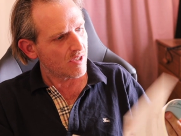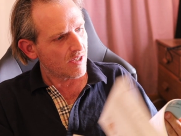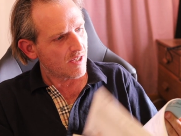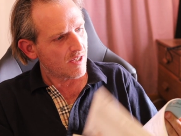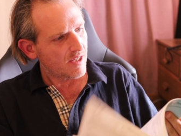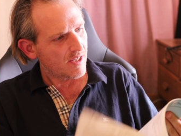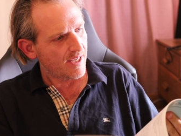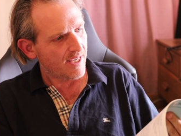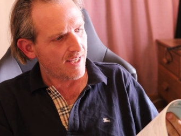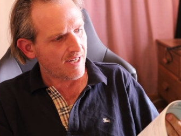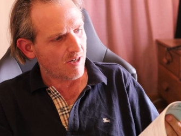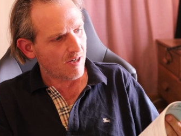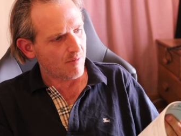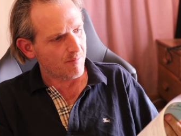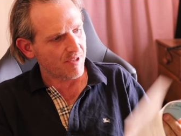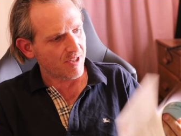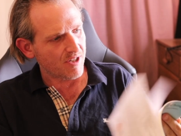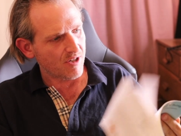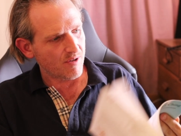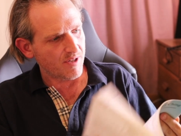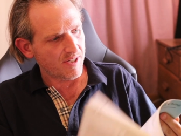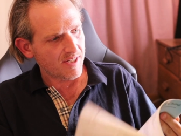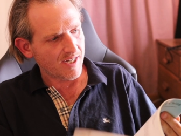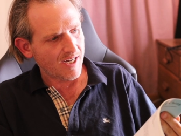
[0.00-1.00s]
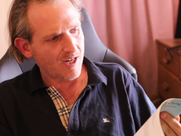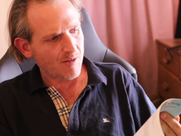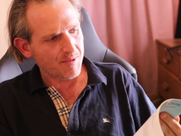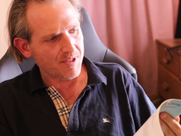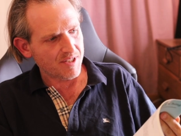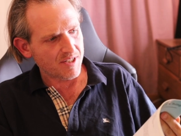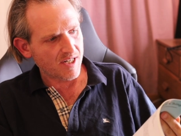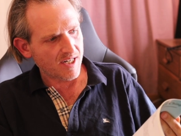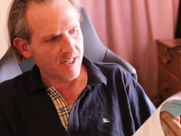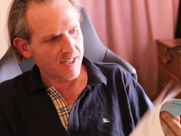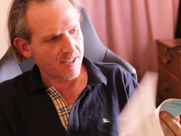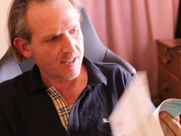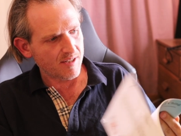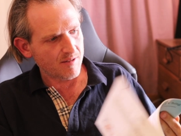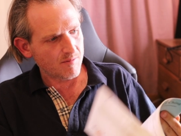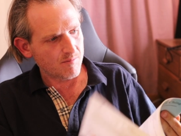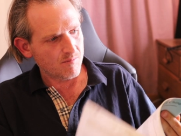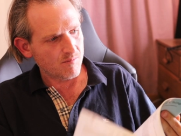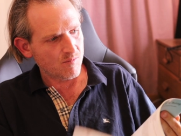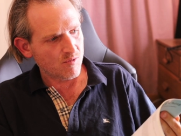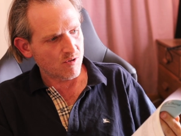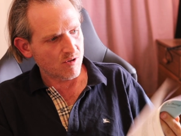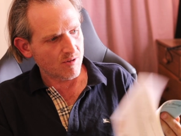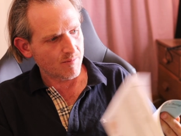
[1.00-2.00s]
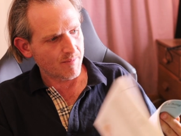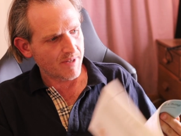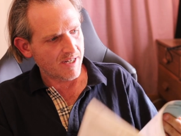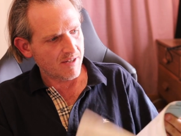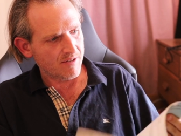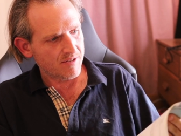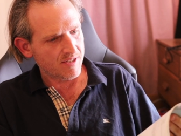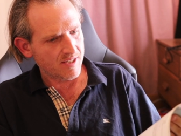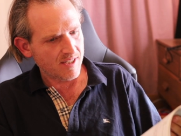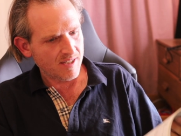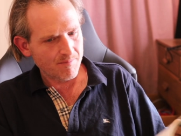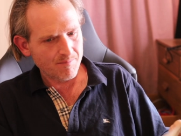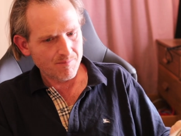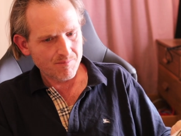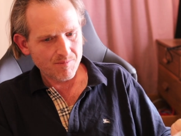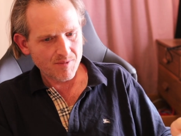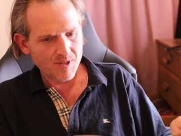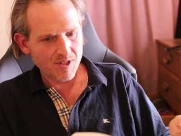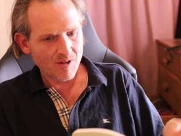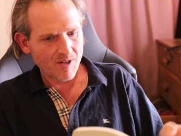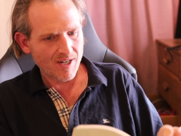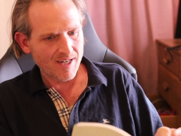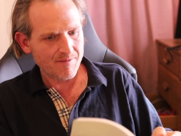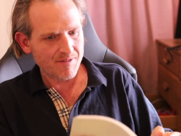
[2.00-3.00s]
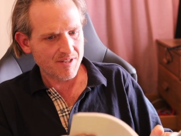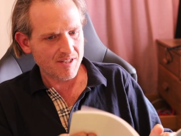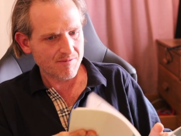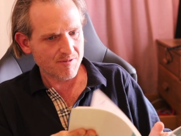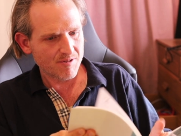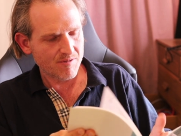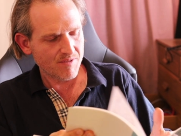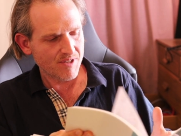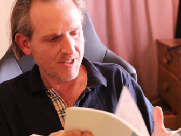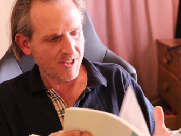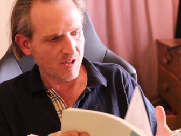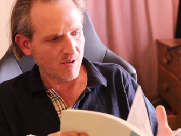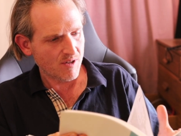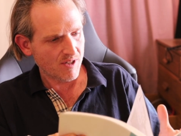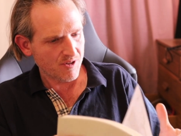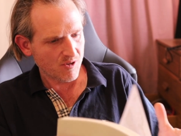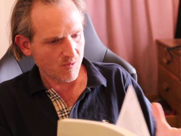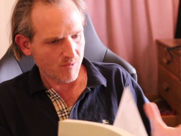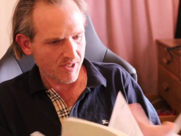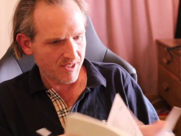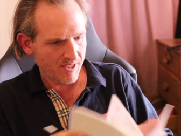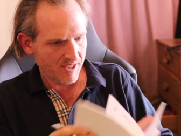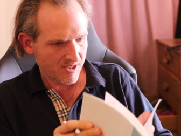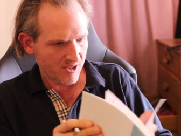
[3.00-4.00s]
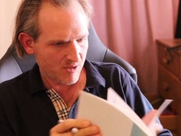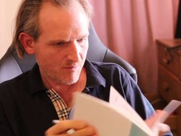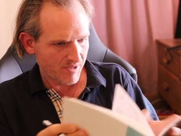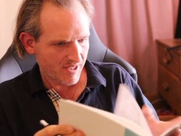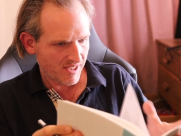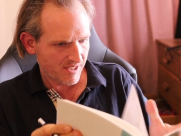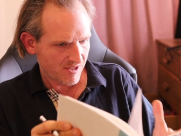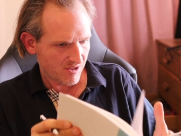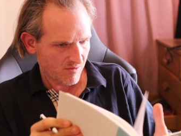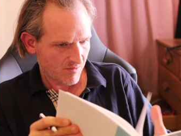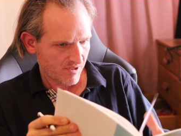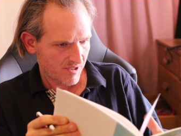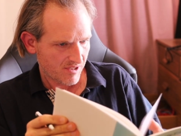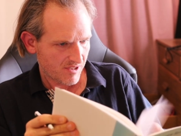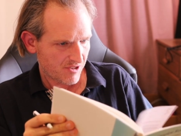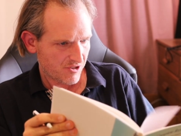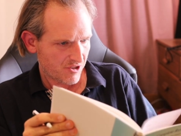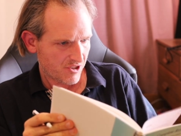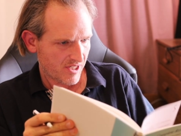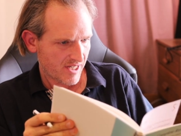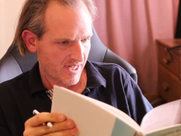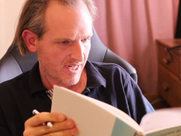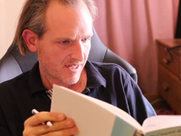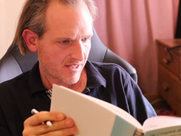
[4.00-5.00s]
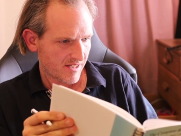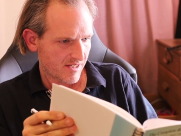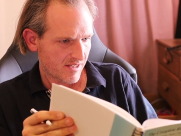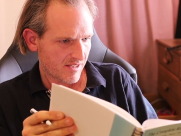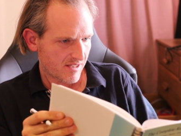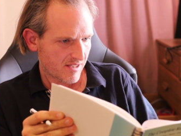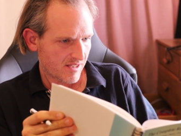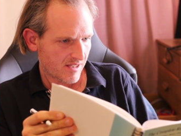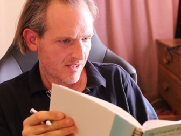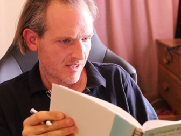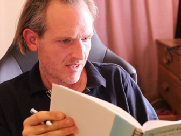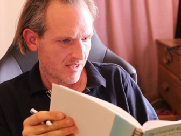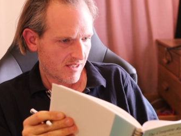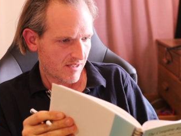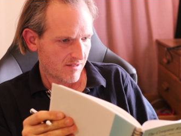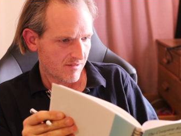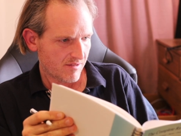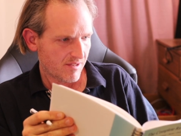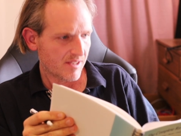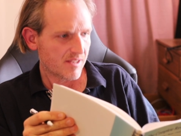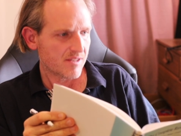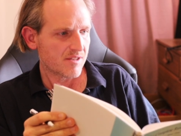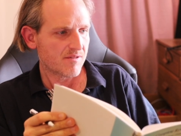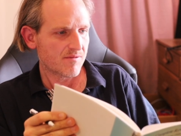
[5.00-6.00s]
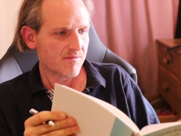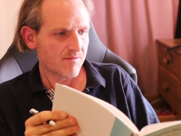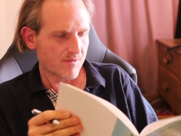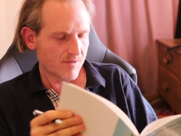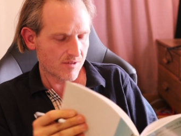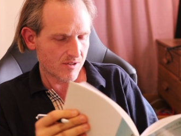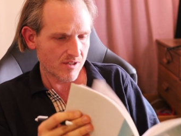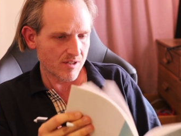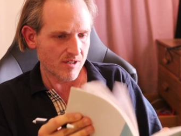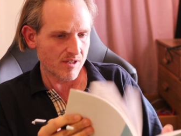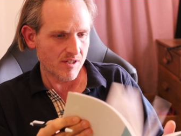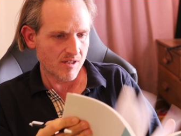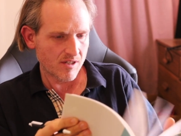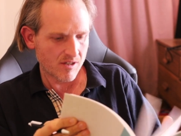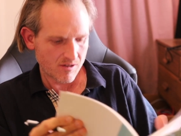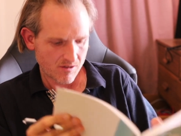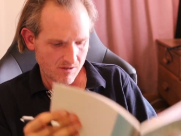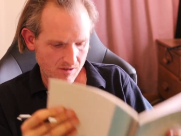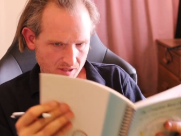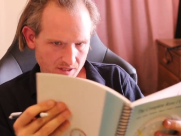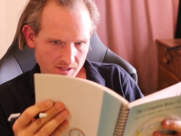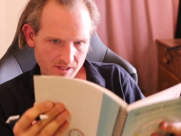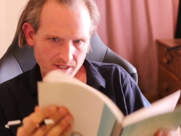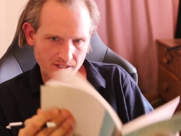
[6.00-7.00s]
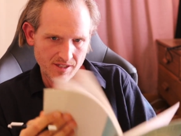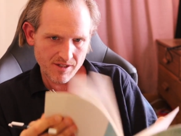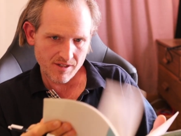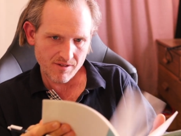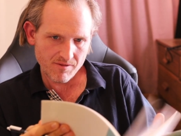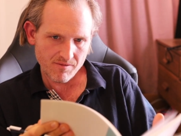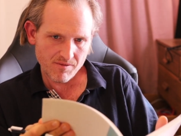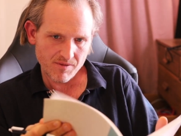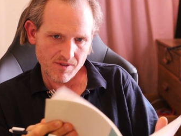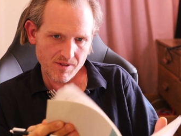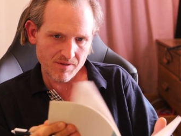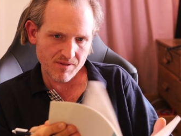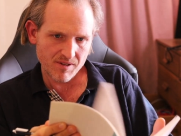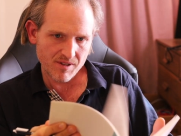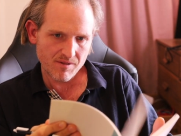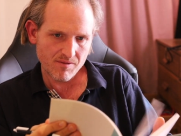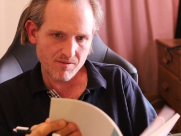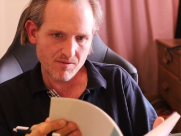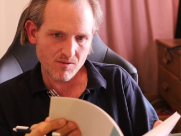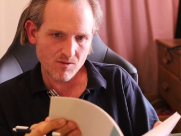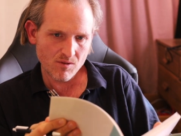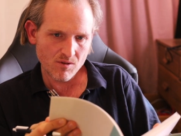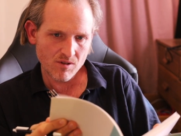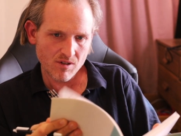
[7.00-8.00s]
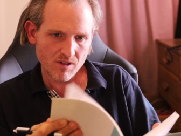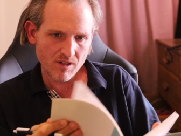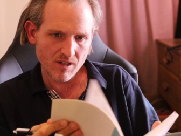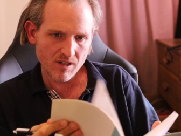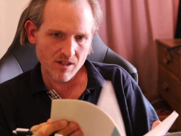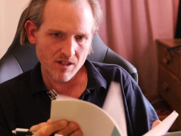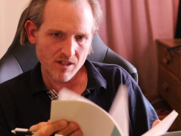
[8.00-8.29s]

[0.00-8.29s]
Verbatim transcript: And I'll be going. I'll be talking more about. Um, you know, I have a different video on the witness, but I just wanted to check. Uh, it's Virgo, and then 54.